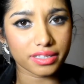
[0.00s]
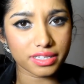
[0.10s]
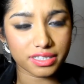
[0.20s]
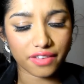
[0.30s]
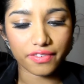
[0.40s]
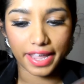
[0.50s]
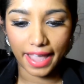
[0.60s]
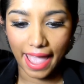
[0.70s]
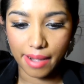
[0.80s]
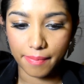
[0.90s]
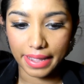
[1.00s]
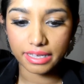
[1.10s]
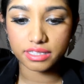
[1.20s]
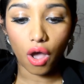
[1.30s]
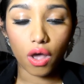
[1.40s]
other stuff like
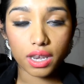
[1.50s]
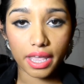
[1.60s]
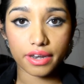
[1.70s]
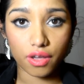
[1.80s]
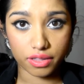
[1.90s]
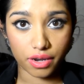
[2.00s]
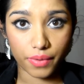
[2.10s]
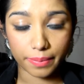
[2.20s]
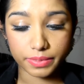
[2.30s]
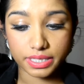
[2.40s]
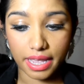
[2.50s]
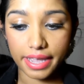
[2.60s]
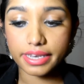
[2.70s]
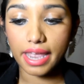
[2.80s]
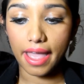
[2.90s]
handbags online on their
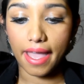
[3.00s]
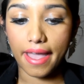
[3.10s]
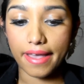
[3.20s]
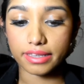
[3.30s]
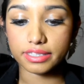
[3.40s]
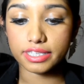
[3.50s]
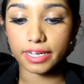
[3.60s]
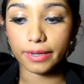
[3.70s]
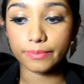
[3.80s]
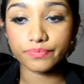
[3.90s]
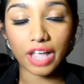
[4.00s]
website and um,